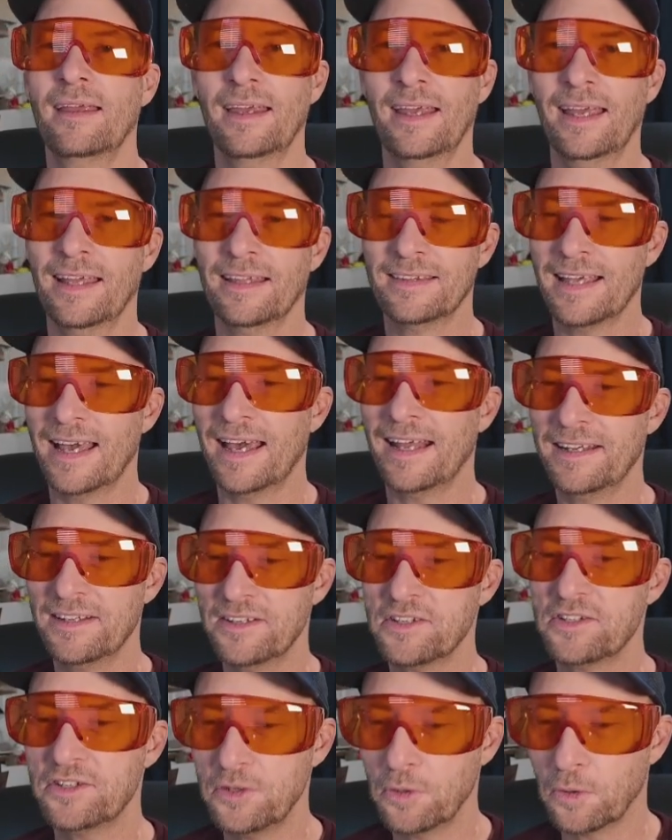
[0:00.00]
And that
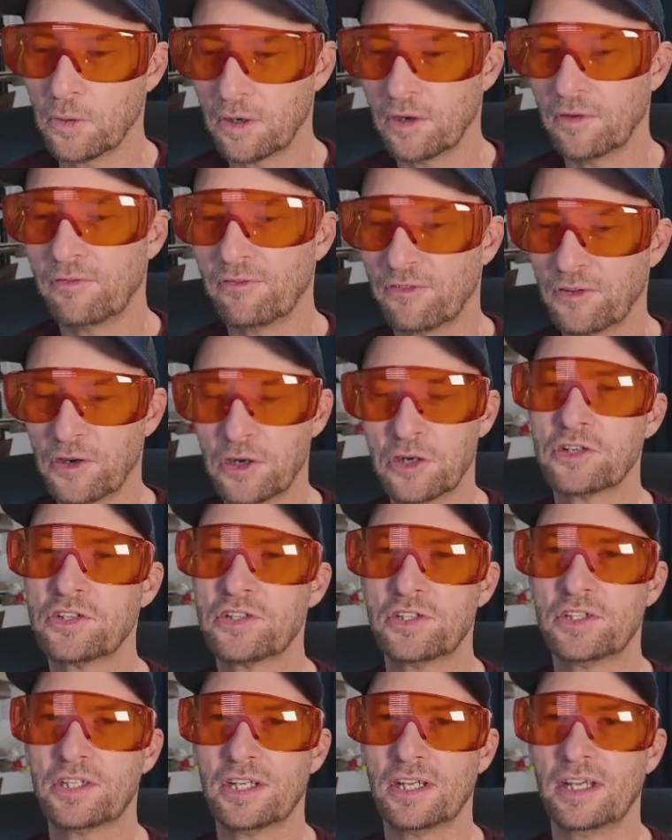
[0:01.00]
is your
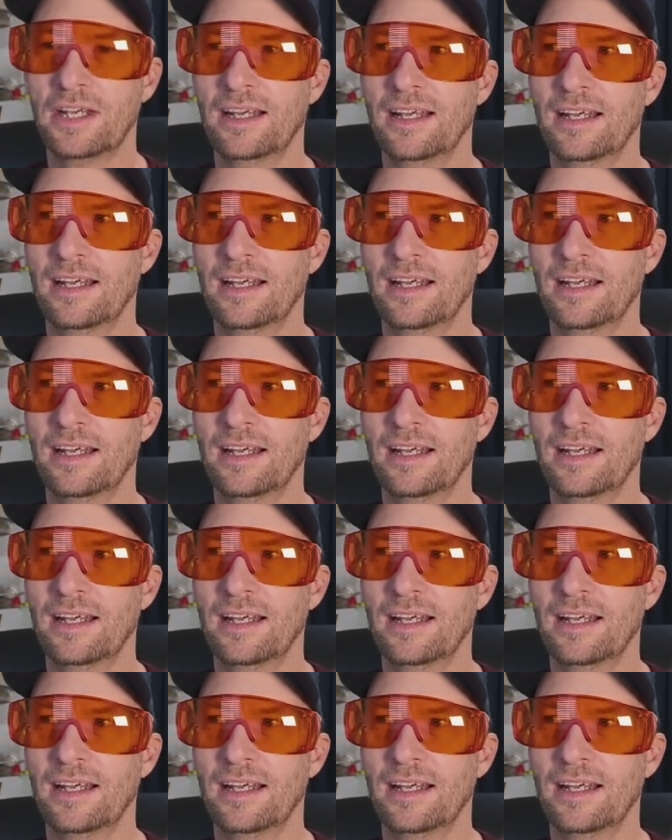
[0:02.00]
first